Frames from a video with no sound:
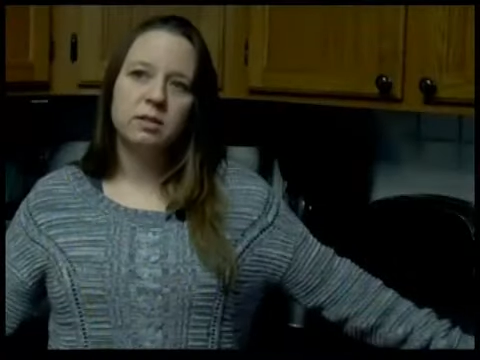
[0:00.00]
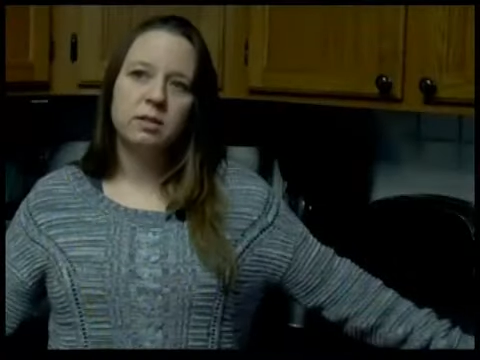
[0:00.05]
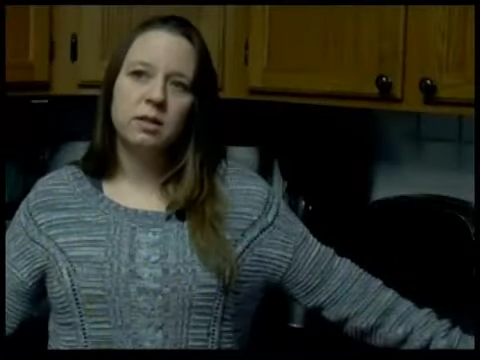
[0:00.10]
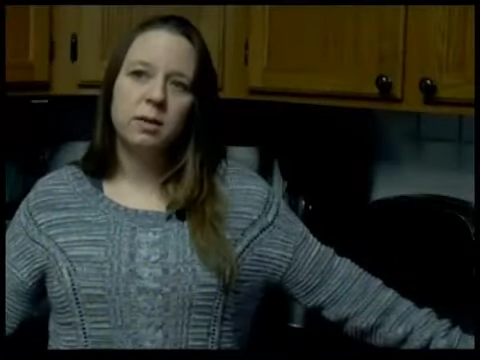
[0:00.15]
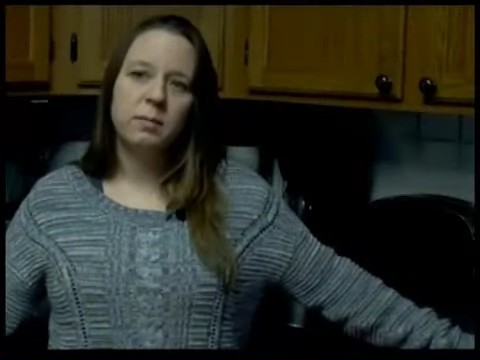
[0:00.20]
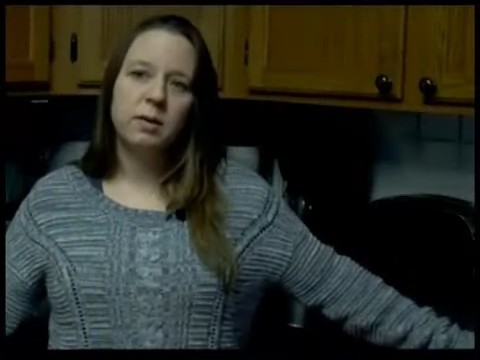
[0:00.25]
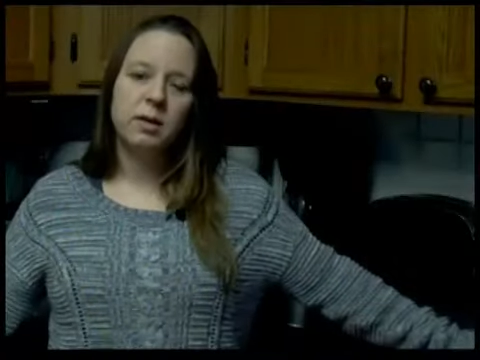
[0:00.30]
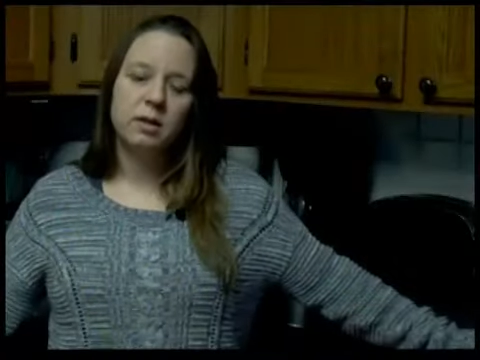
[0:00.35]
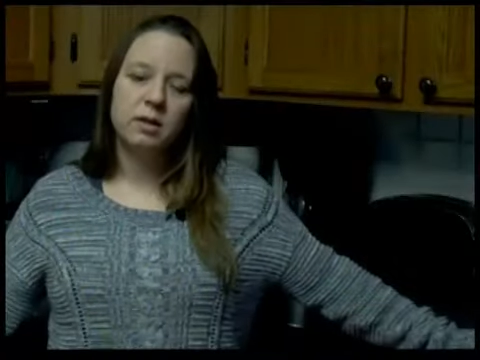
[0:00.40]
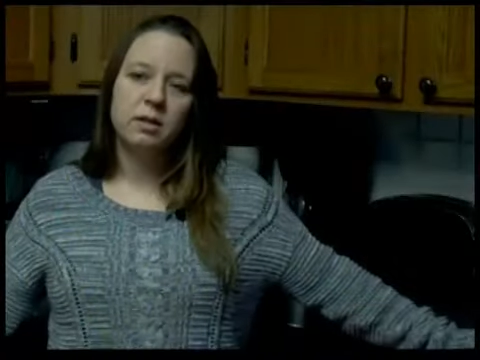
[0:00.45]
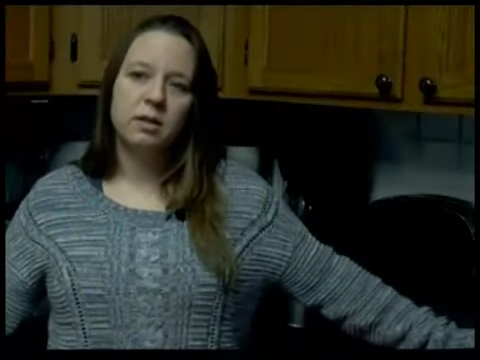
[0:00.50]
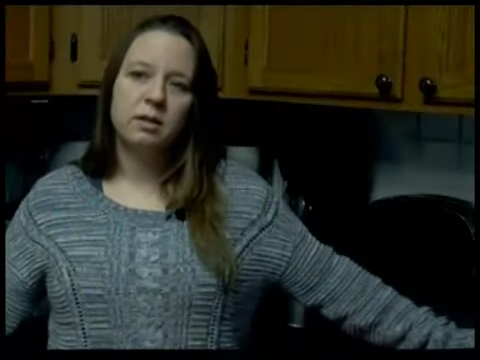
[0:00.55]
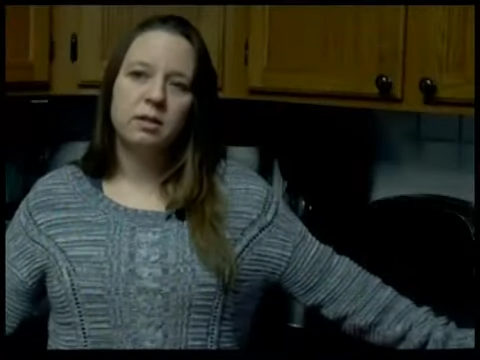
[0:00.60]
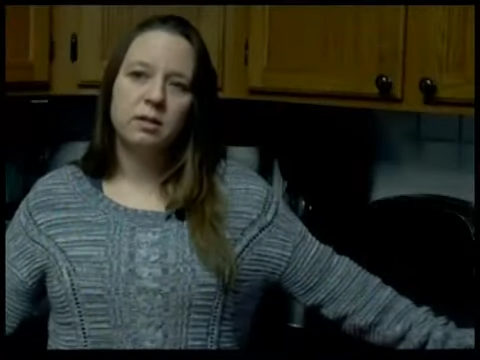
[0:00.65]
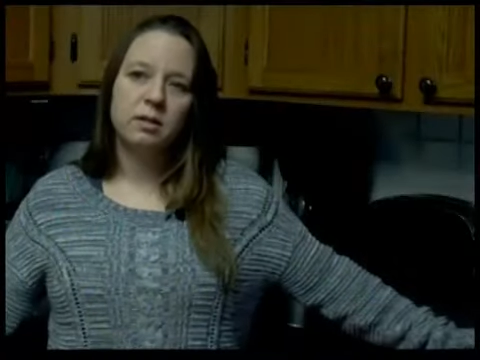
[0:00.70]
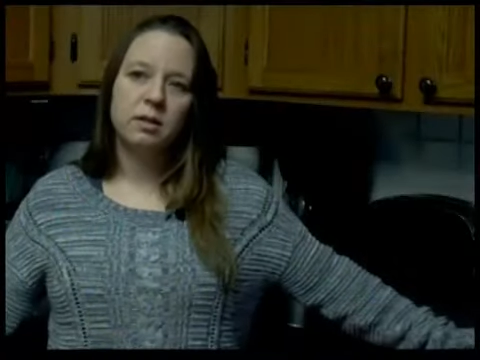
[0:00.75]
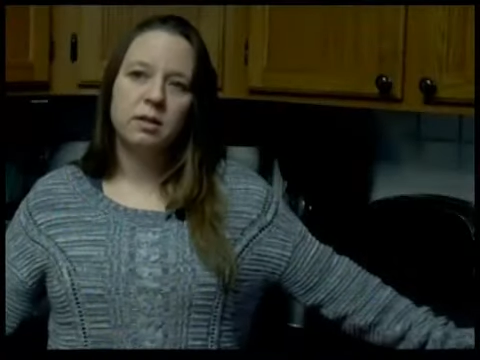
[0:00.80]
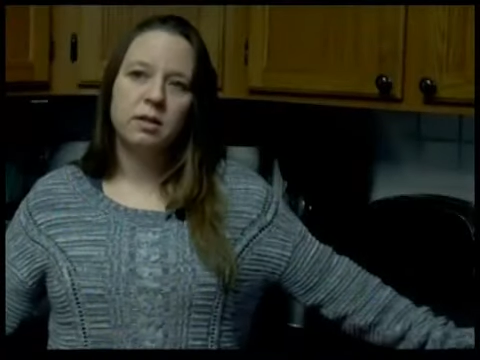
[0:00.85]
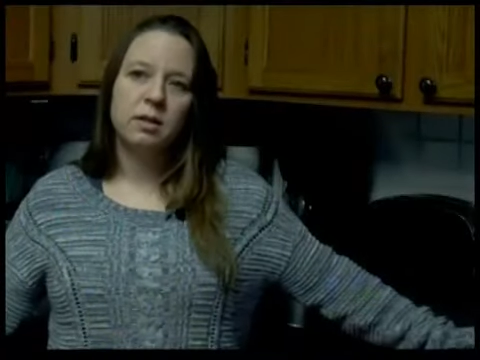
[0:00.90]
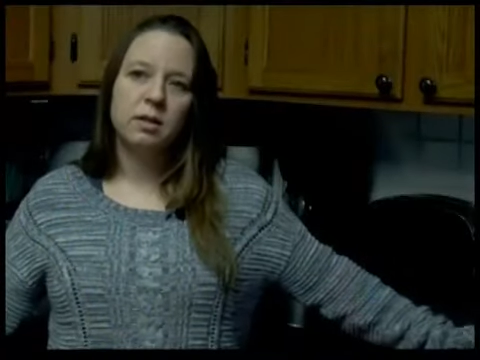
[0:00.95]
I mean,
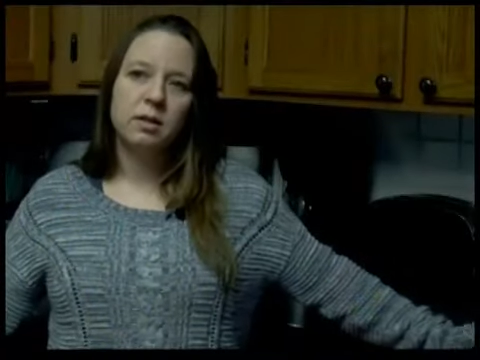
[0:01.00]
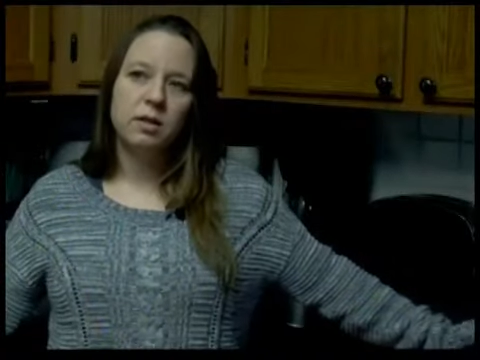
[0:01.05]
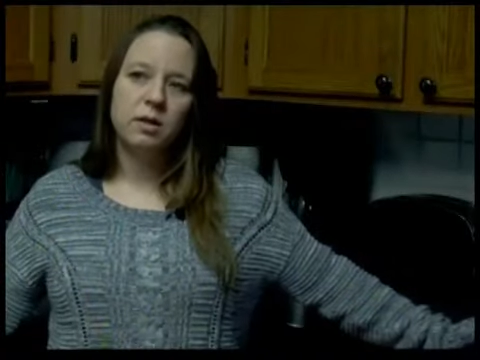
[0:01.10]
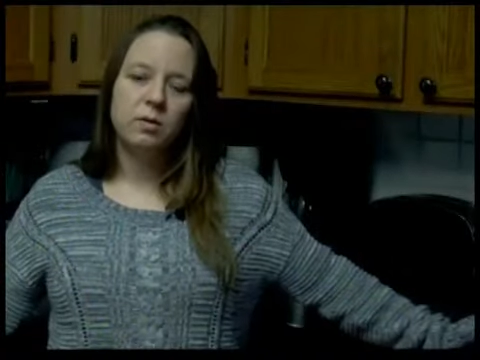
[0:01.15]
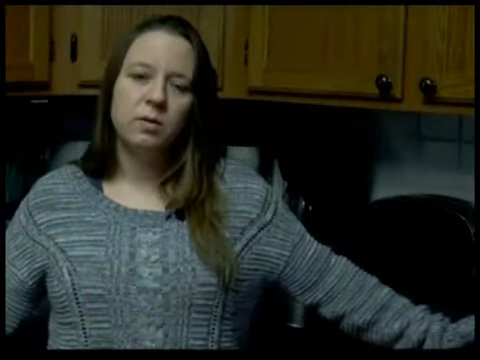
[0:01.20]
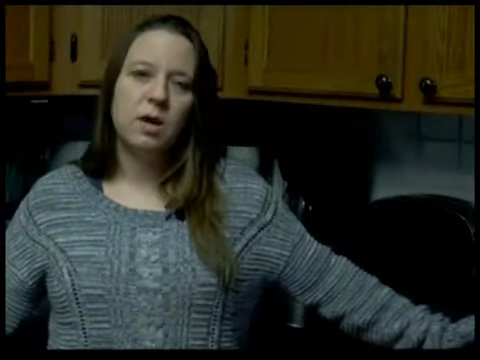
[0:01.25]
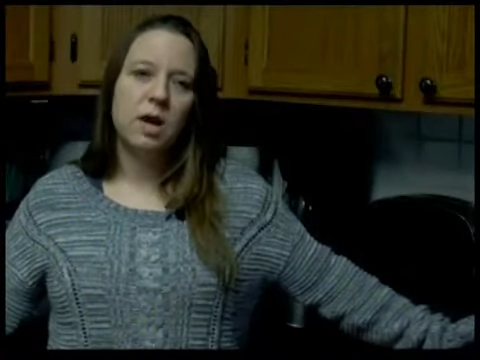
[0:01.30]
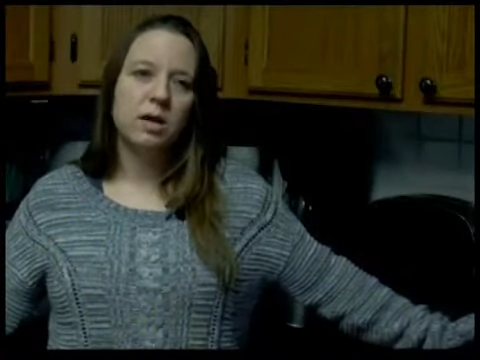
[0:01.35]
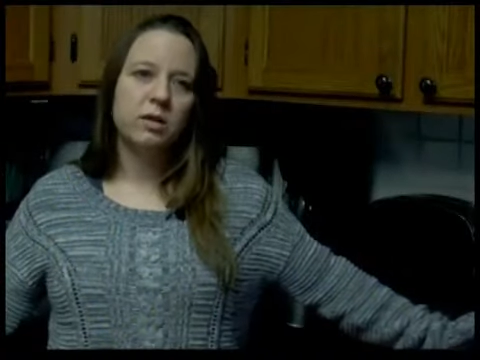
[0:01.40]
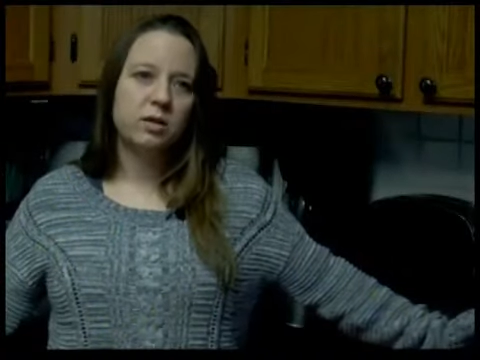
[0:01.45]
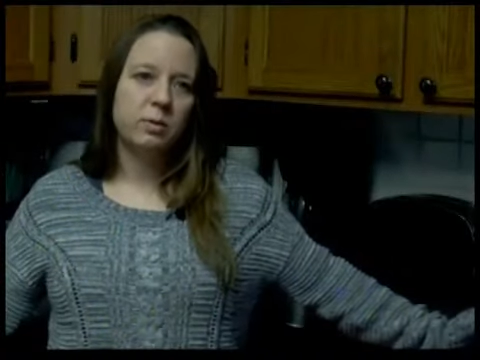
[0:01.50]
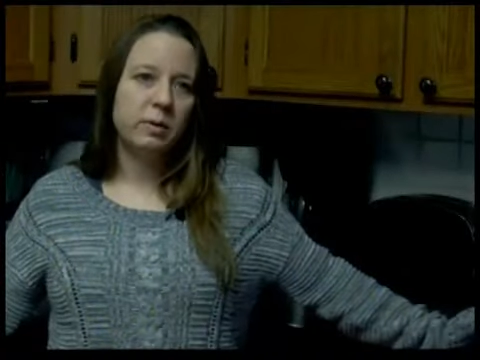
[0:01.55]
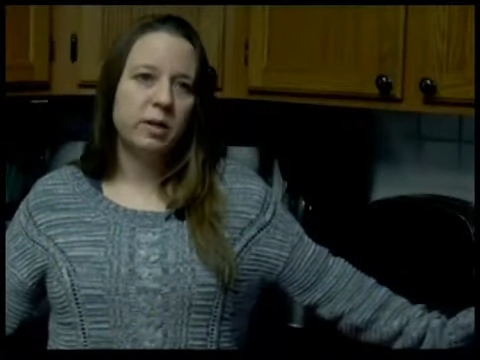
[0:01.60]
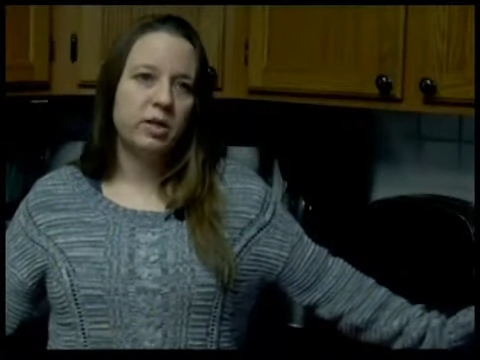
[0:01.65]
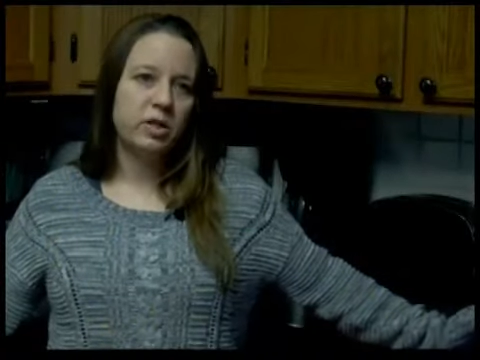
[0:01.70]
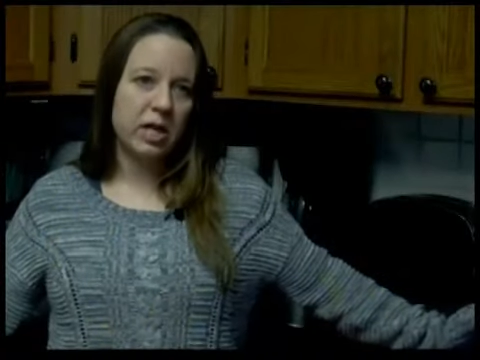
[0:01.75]
you know, not too many